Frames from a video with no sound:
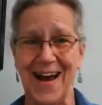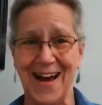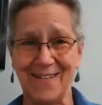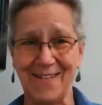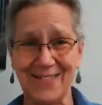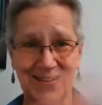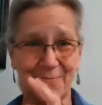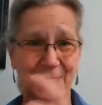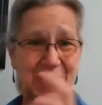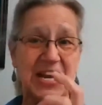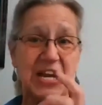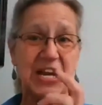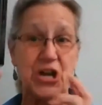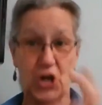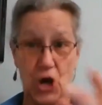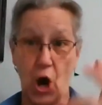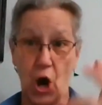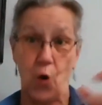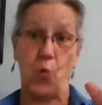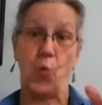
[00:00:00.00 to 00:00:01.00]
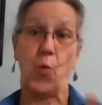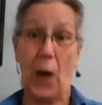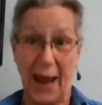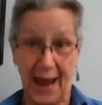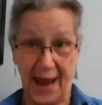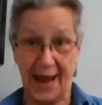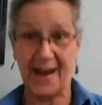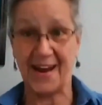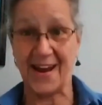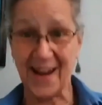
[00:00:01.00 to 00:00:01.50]
I would be no
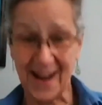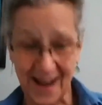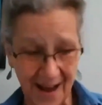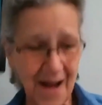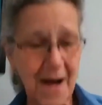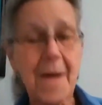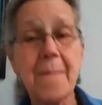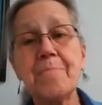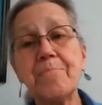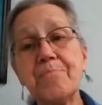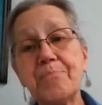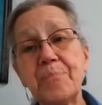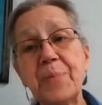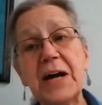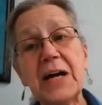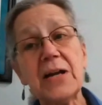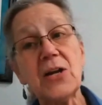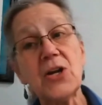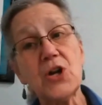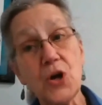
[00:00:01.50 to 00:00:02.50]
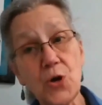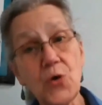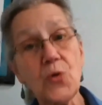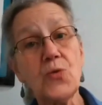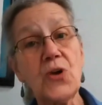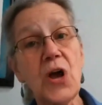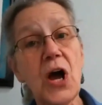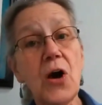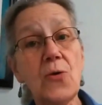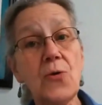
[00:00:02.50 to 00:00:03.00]
way. But
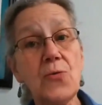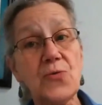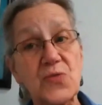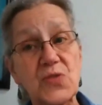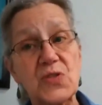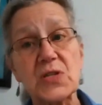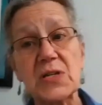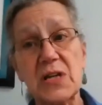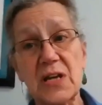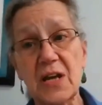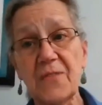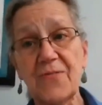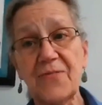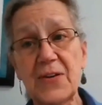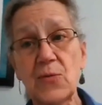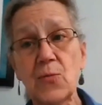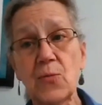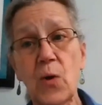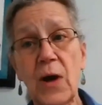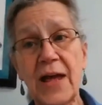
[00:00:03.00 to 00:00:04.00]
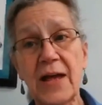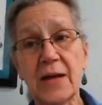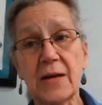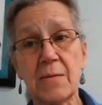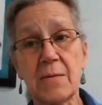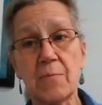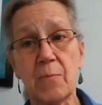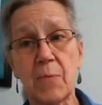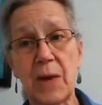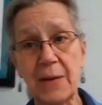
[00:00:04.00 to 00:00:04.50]
who knows if and
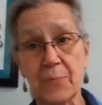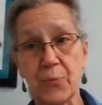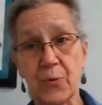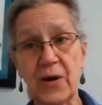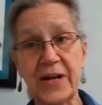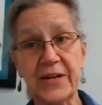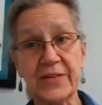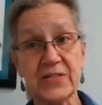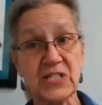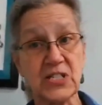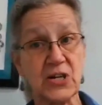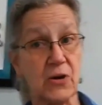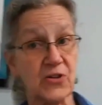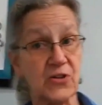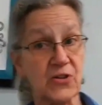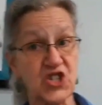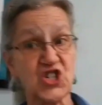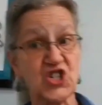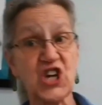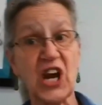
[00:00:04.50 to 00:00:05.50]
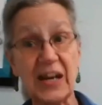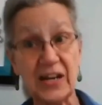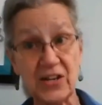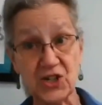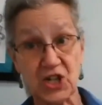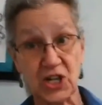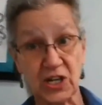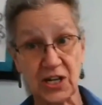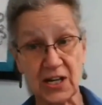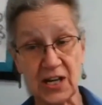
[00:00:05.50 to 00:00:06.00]
when my brain starts
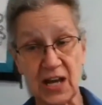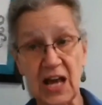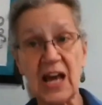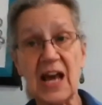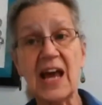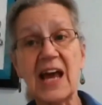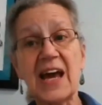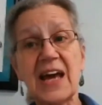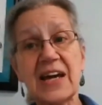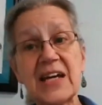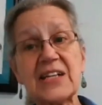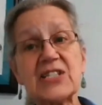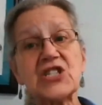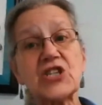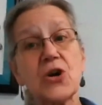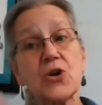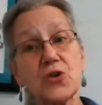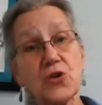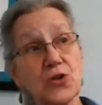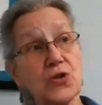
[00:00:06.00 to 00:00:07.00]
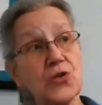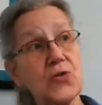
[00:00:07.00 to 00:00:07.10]
changing and I start